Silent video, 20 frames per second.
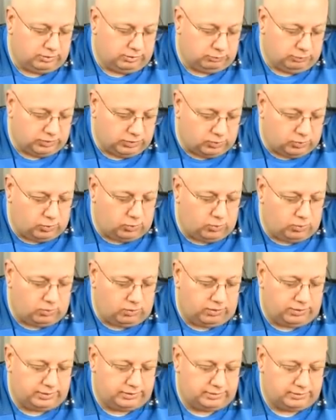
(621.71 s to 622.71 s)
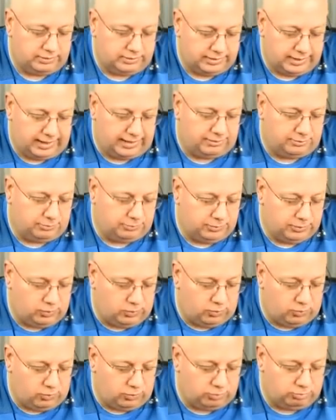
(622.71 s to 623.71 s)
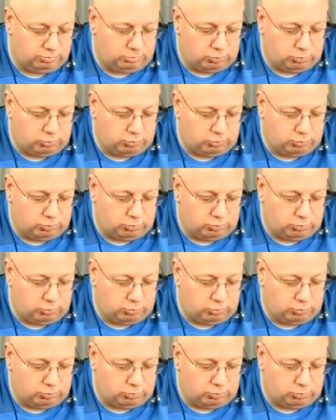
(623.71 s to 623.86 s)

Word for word: record, gather and record